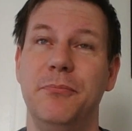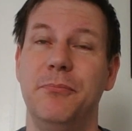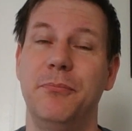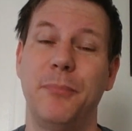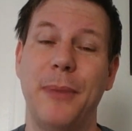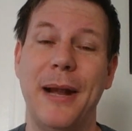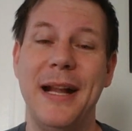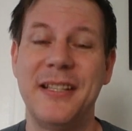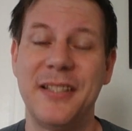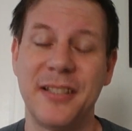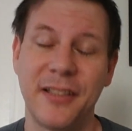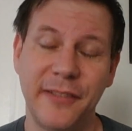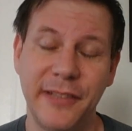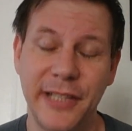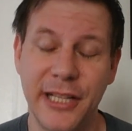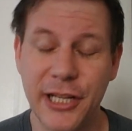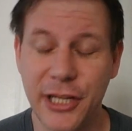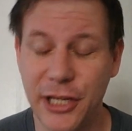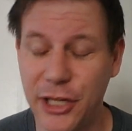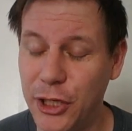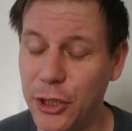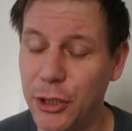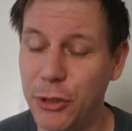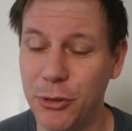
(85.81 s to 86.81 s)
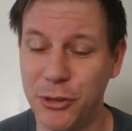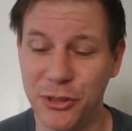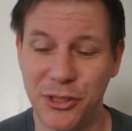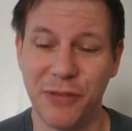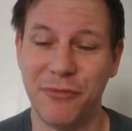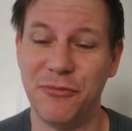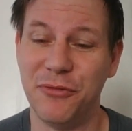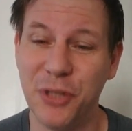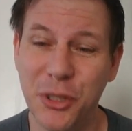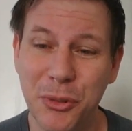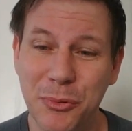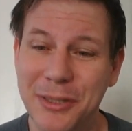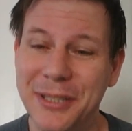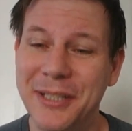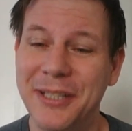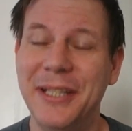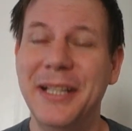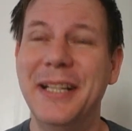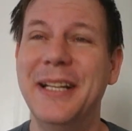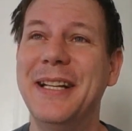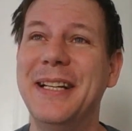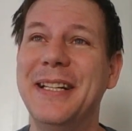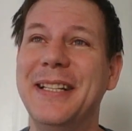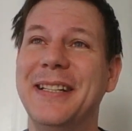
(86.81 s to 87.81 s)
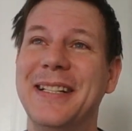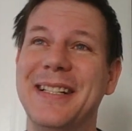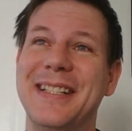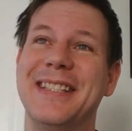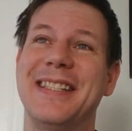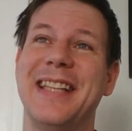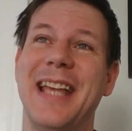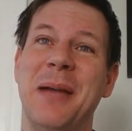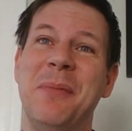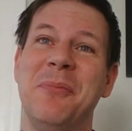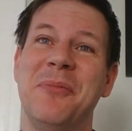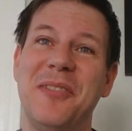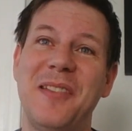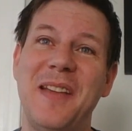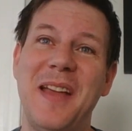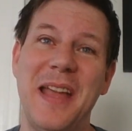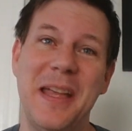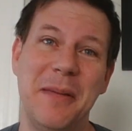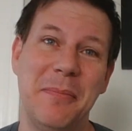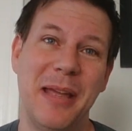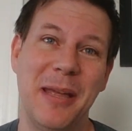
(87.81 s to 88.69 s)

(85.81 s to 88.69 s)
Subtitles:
basically accused of doing the same thing,